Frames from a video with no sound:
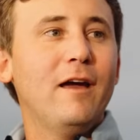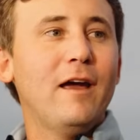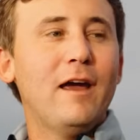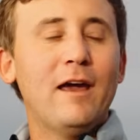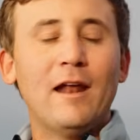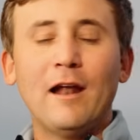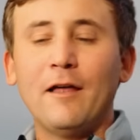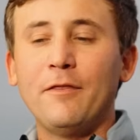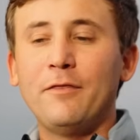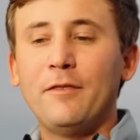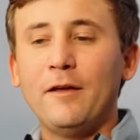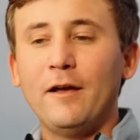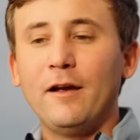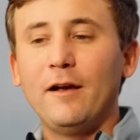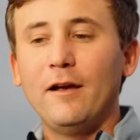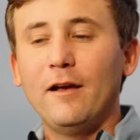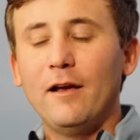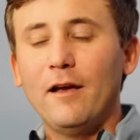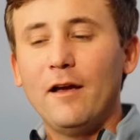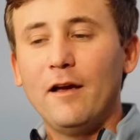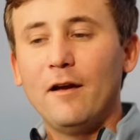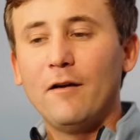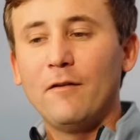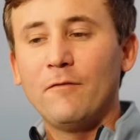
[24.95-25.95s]
And I think
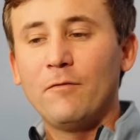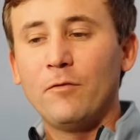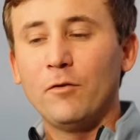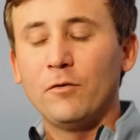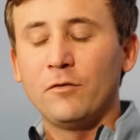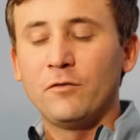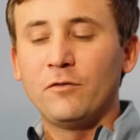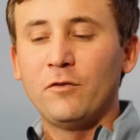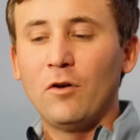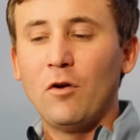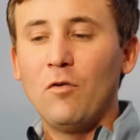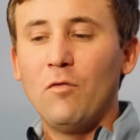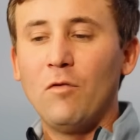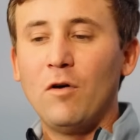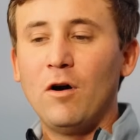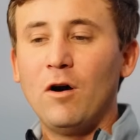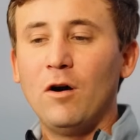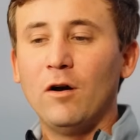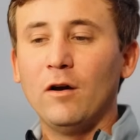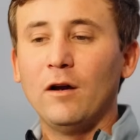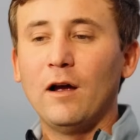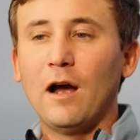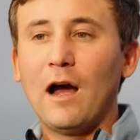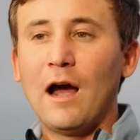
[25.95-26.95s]
for so
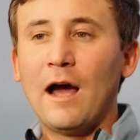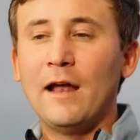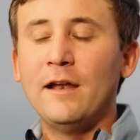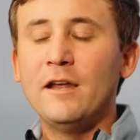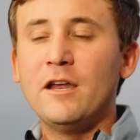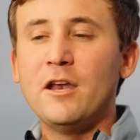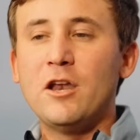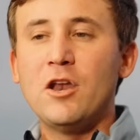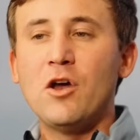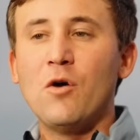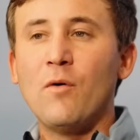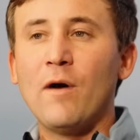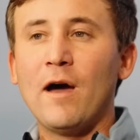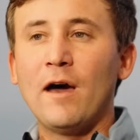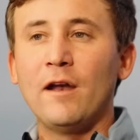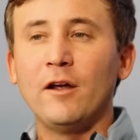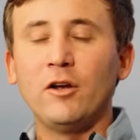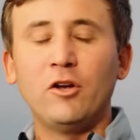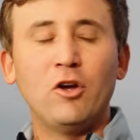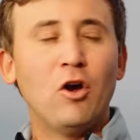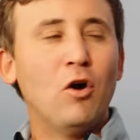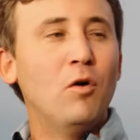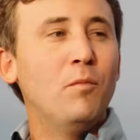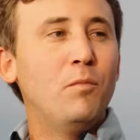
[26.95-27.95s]
long, I didn't know how to
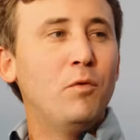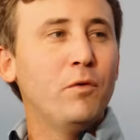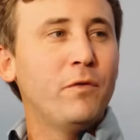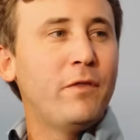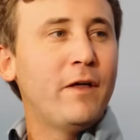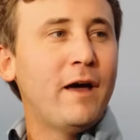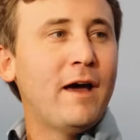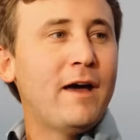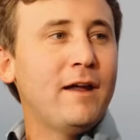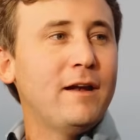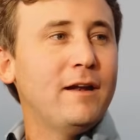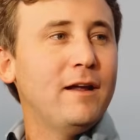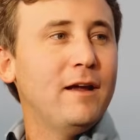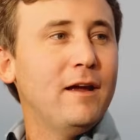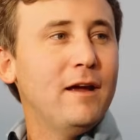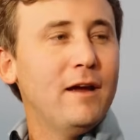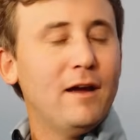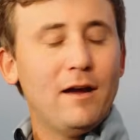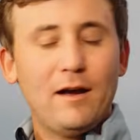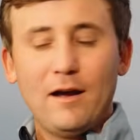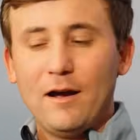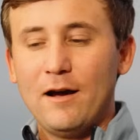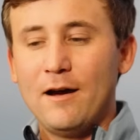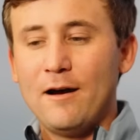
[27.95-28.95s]
cope with that.
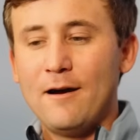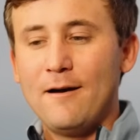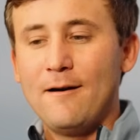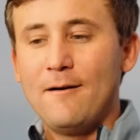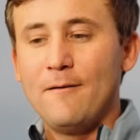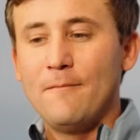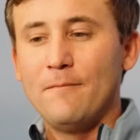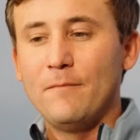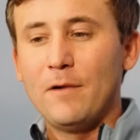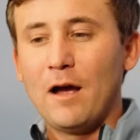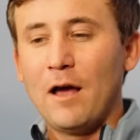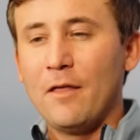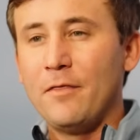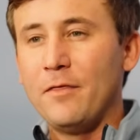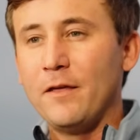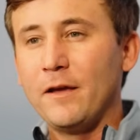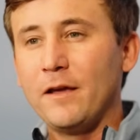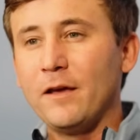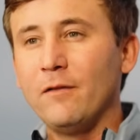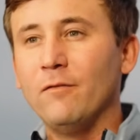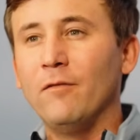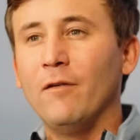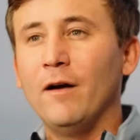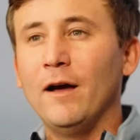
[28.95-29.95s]
Um, I
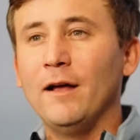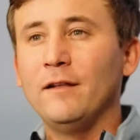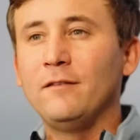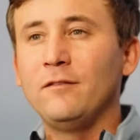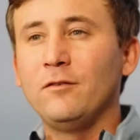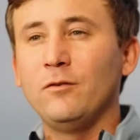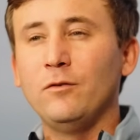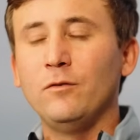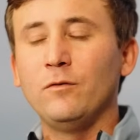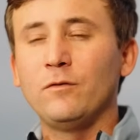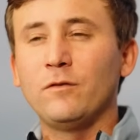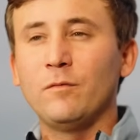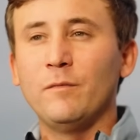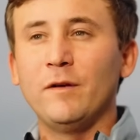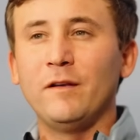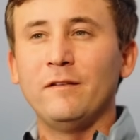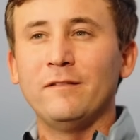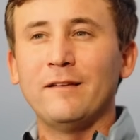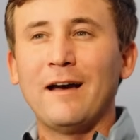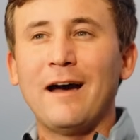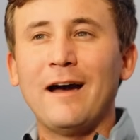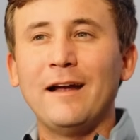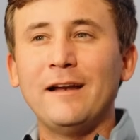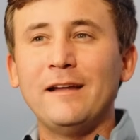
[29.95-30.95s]
think it led to some
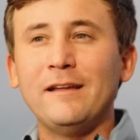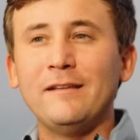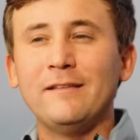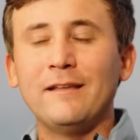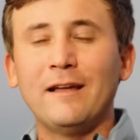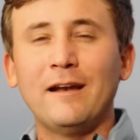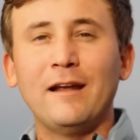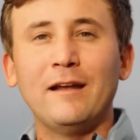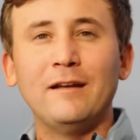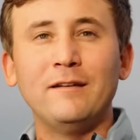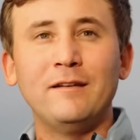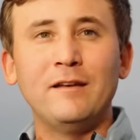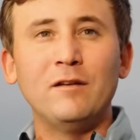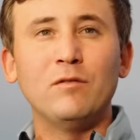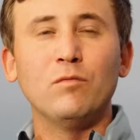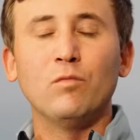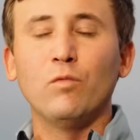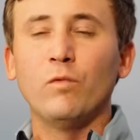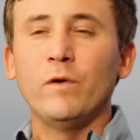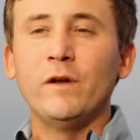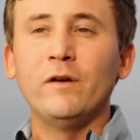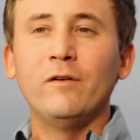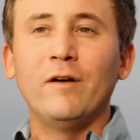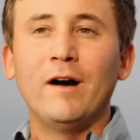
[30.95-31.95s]
anxiety that I
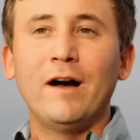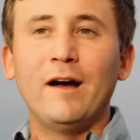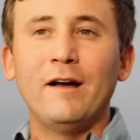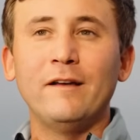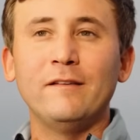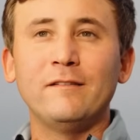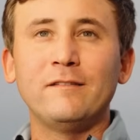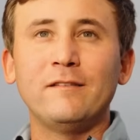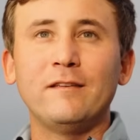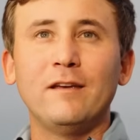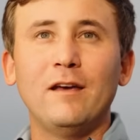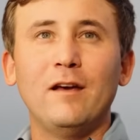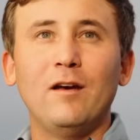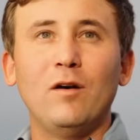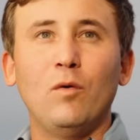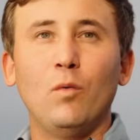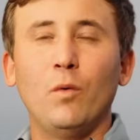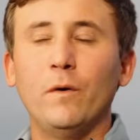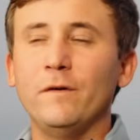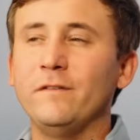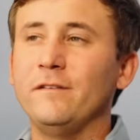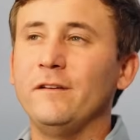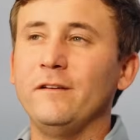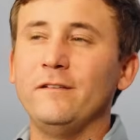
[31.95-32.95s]
didn't realize
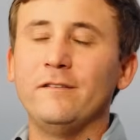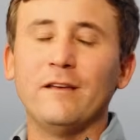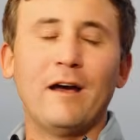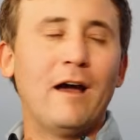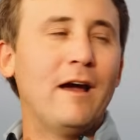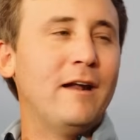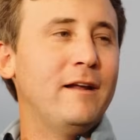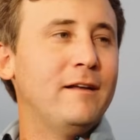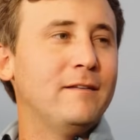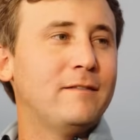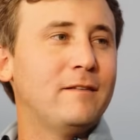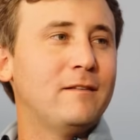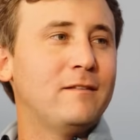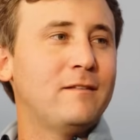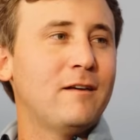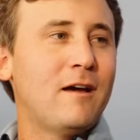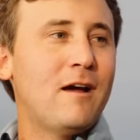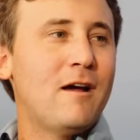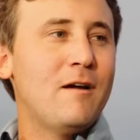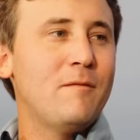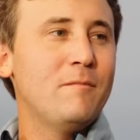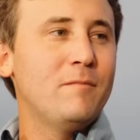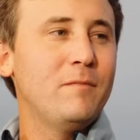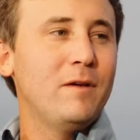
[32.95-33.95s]
was anxiety at the
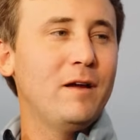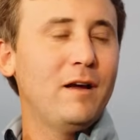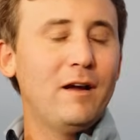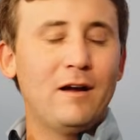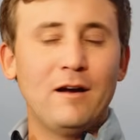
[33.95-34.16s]
time.